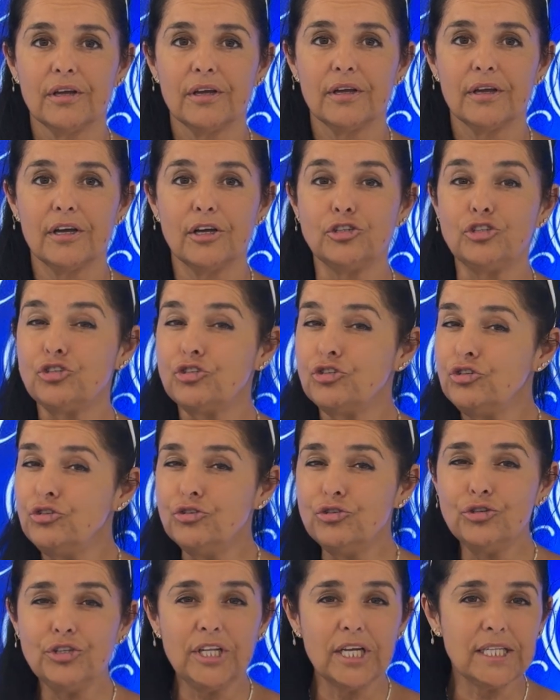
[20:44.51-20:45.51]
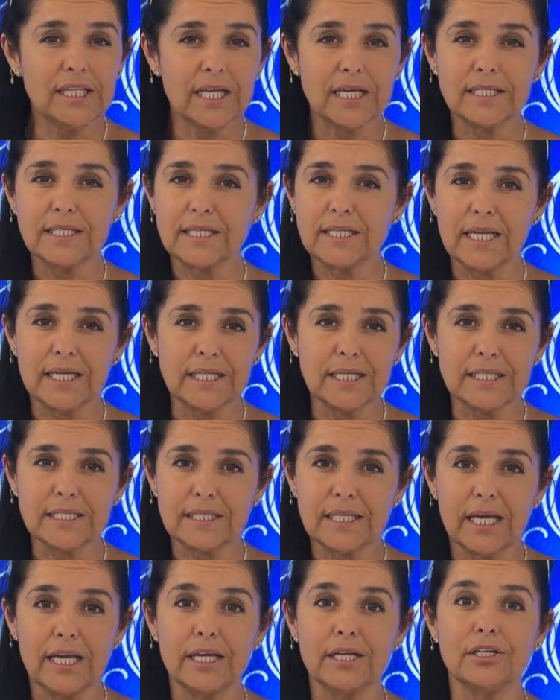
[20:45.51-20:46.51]
It's you that doesn't
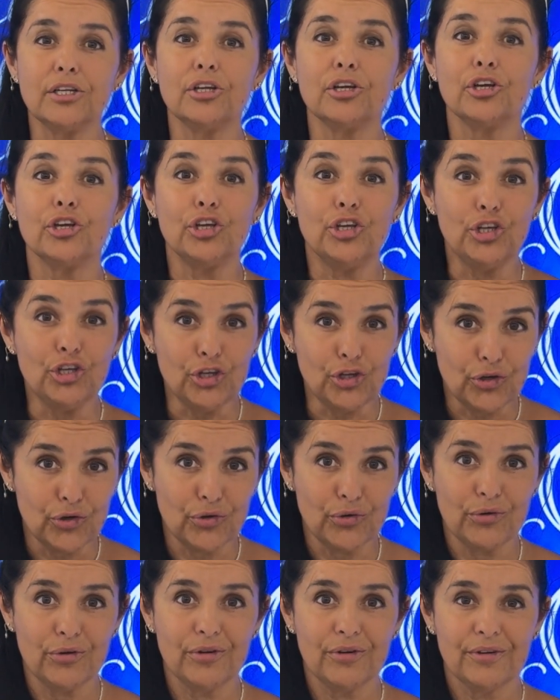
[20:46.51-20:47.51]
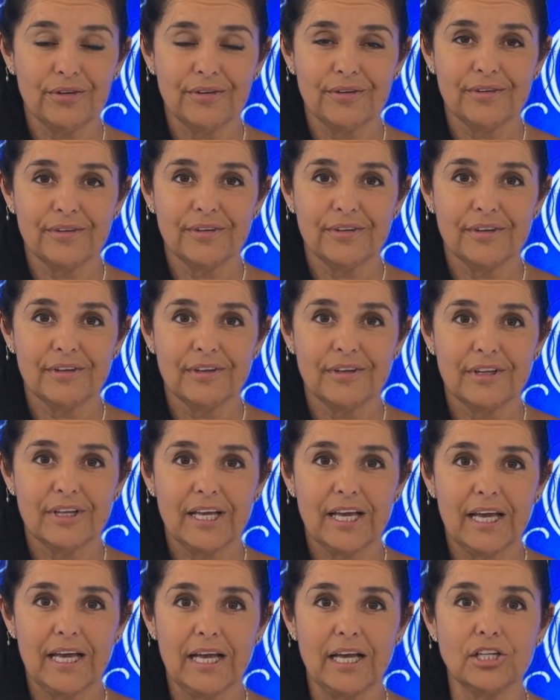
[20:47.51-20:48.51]
understand you.
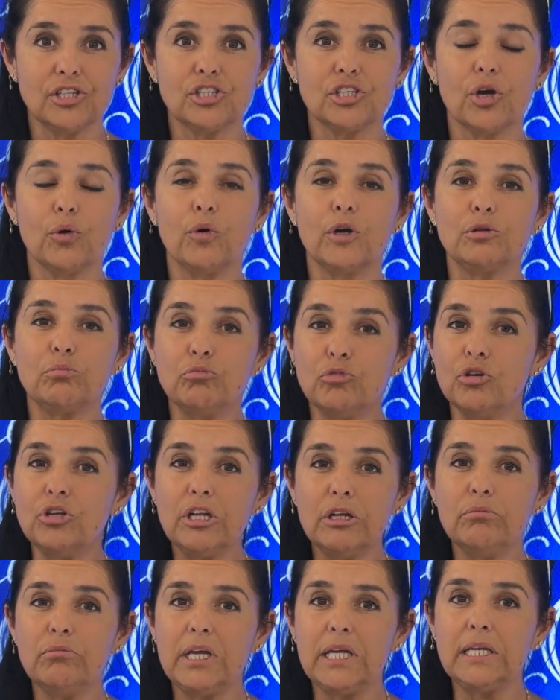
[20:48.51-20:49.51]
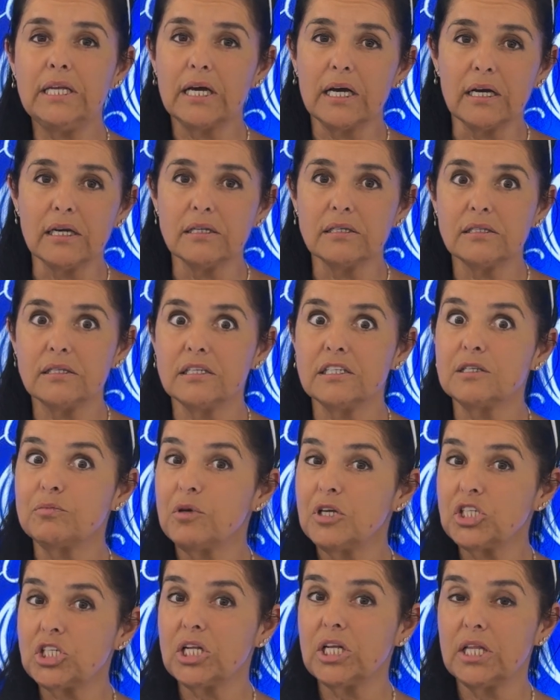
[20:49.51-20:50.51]
And so what Moon in Me does, and
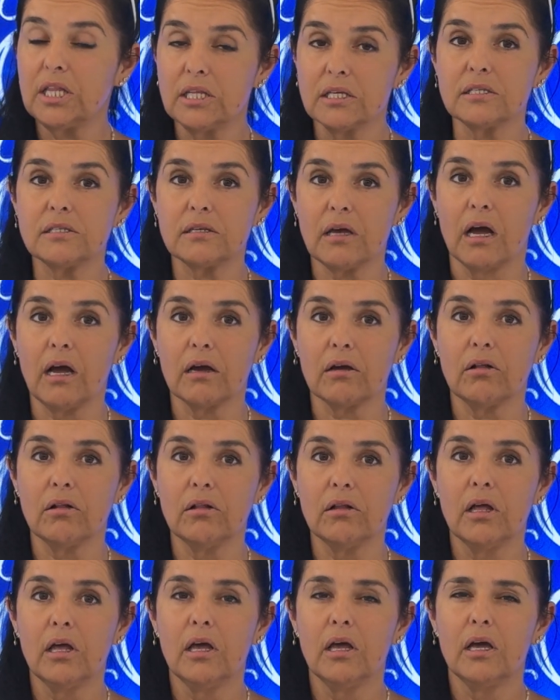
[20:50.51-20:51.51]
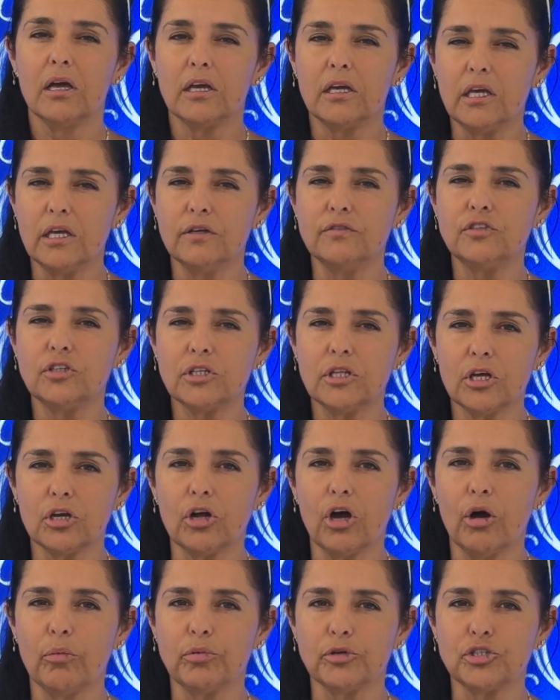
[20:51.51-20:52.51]
especially this cycle, gives you that
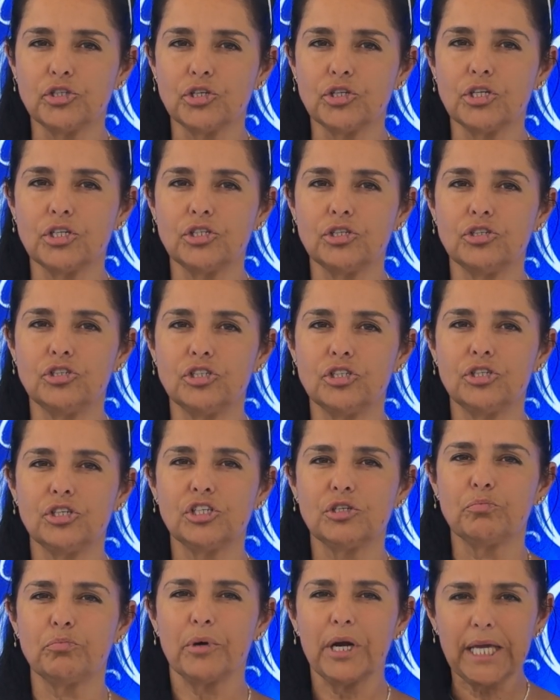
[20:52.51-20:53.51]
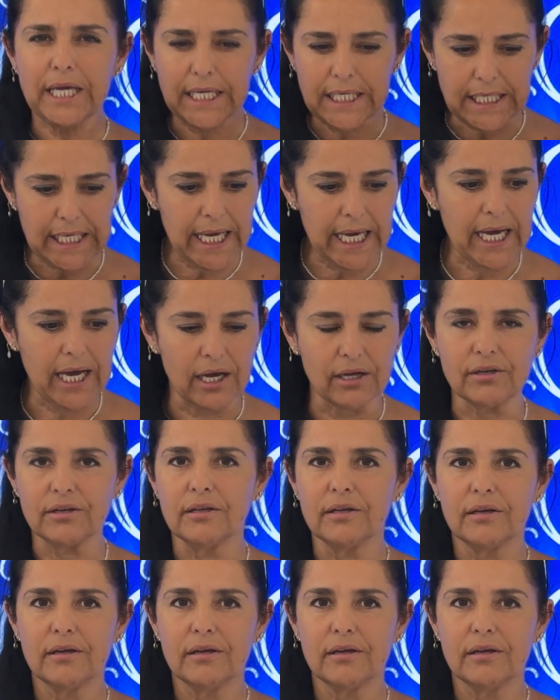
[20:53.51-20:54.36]
opportunity to just break it down.